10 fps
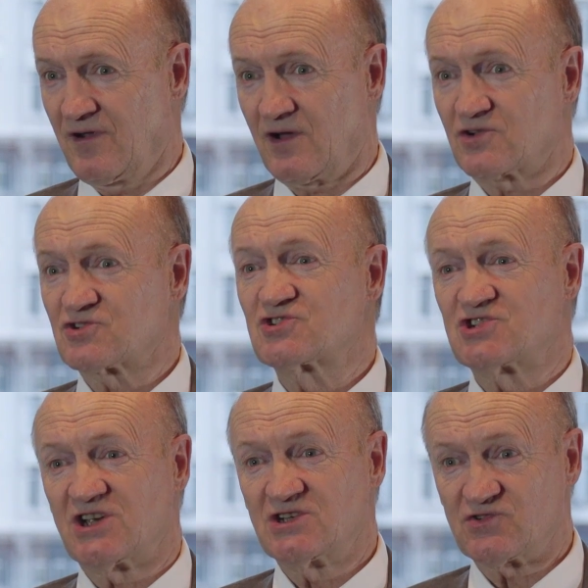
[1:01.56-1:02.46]
large
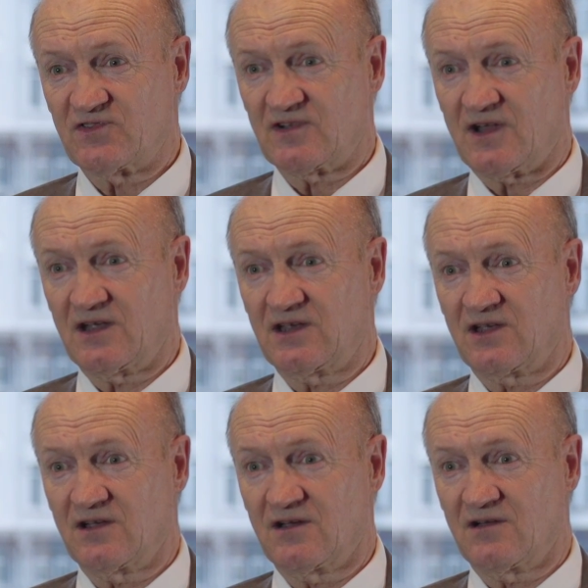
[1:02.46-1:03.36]
changes
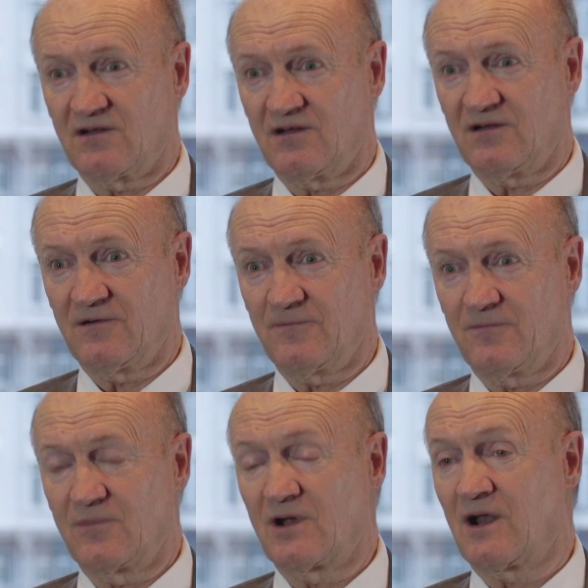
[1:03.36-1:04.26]
like
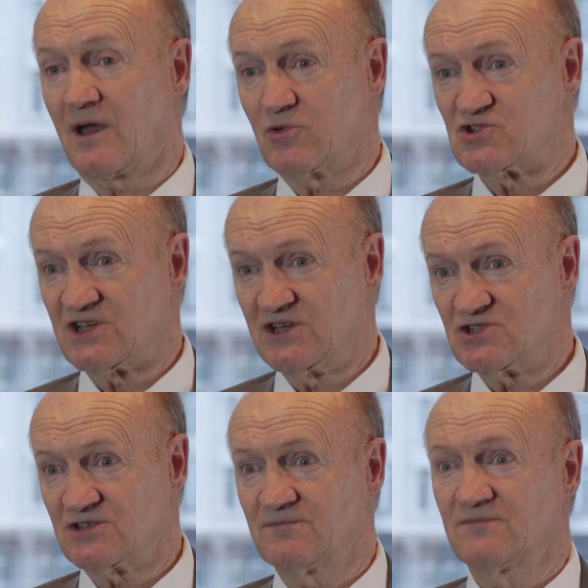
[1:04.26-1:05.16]
climate
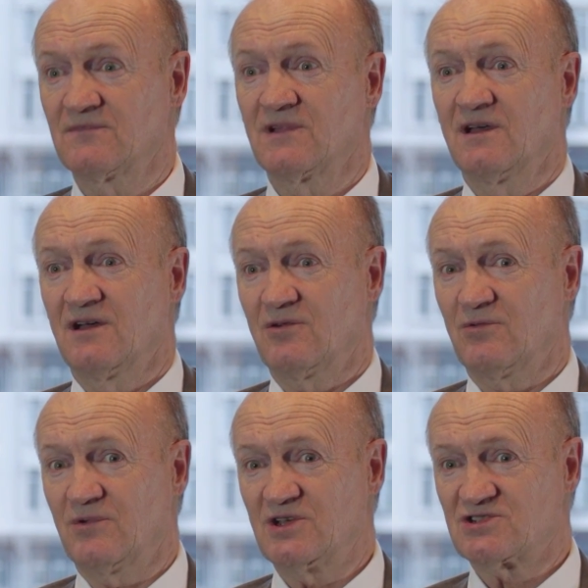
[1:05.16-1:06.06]
change,
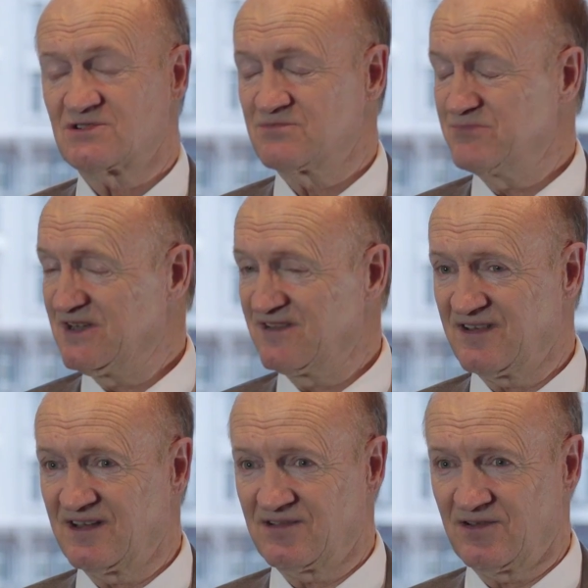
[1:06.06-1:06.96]
which
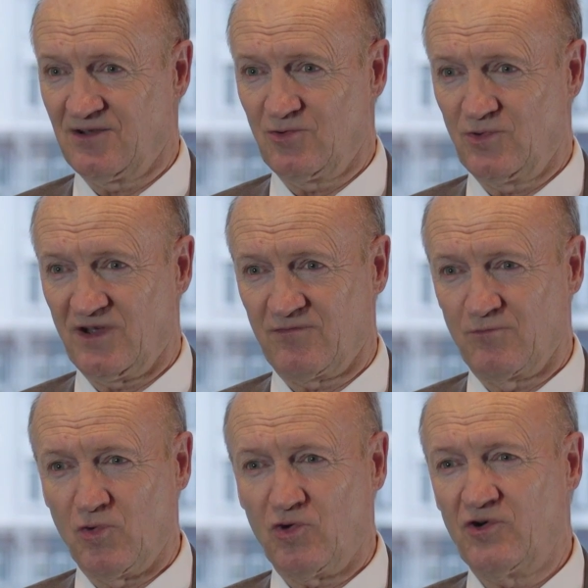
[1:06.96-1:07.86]
means that we have
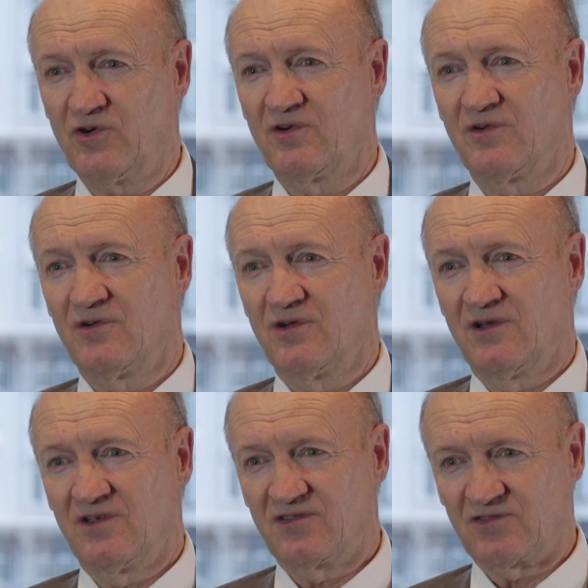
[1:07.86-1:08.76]
more
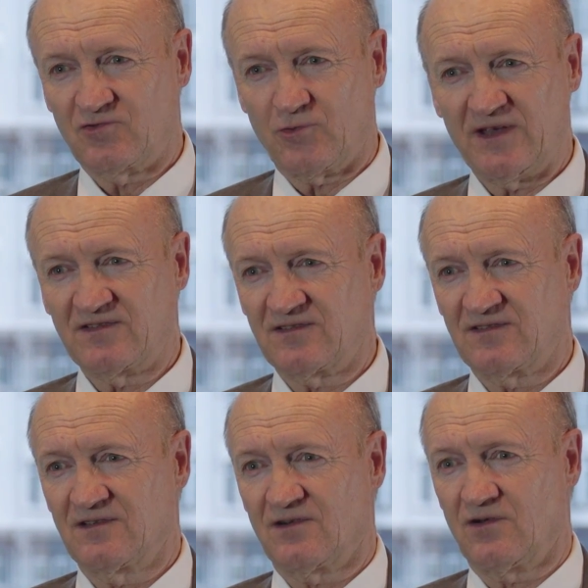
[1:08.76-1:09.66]

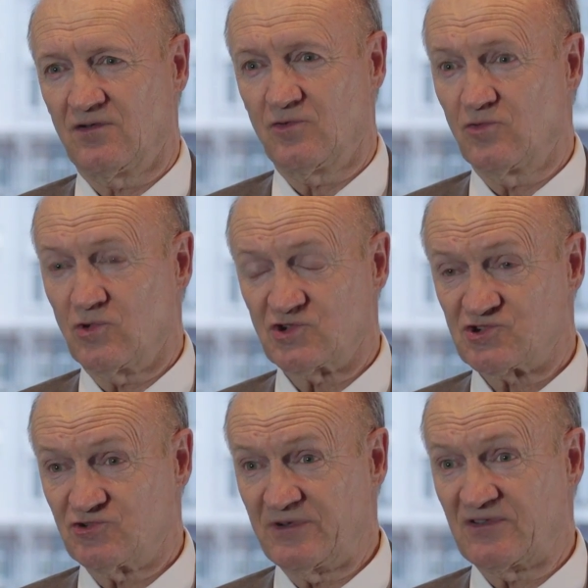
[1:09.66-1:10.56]
stress on
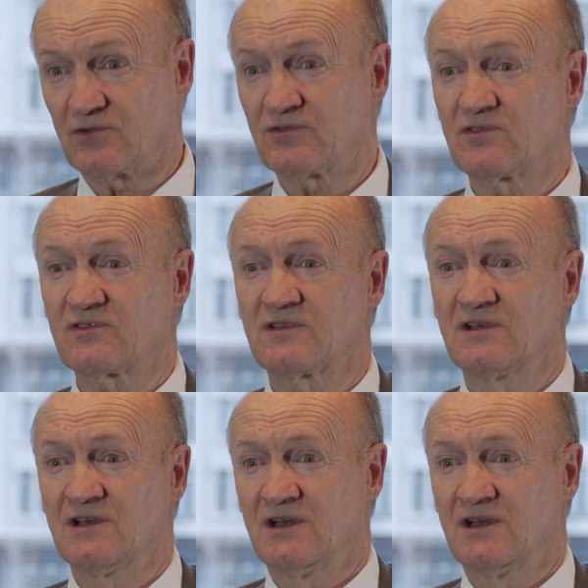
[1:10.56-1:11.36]
water resources.